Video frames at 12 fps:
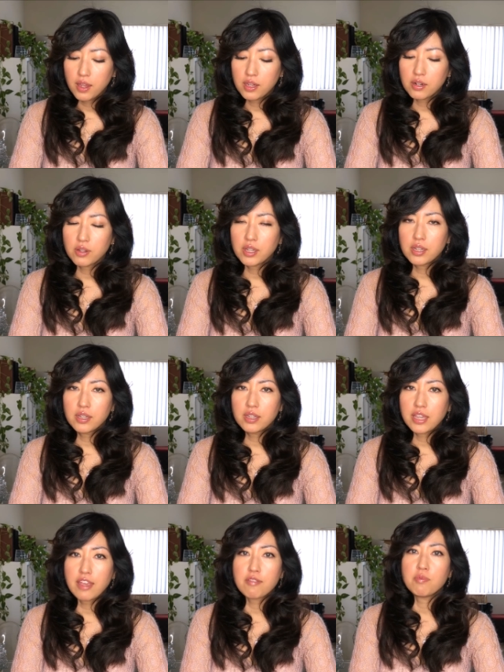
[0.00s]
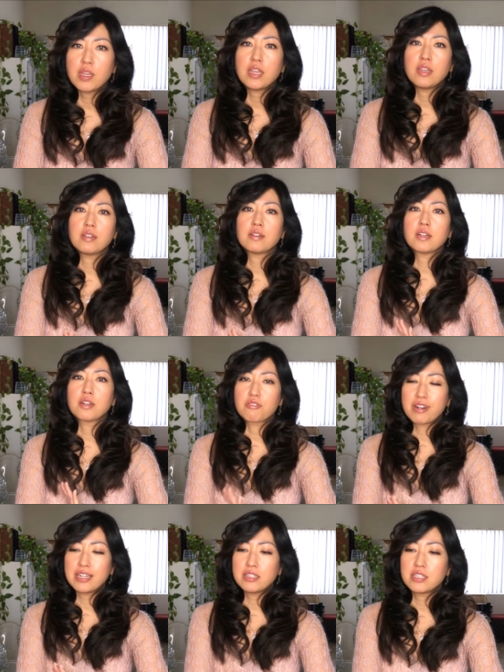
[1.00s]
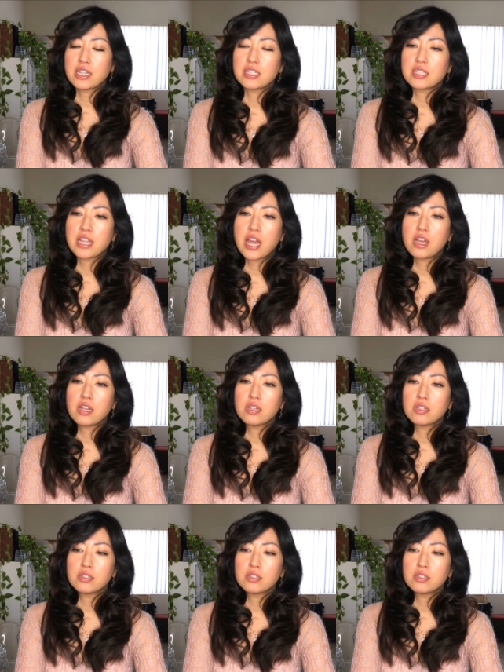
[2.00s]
you know, it gave me a great sense that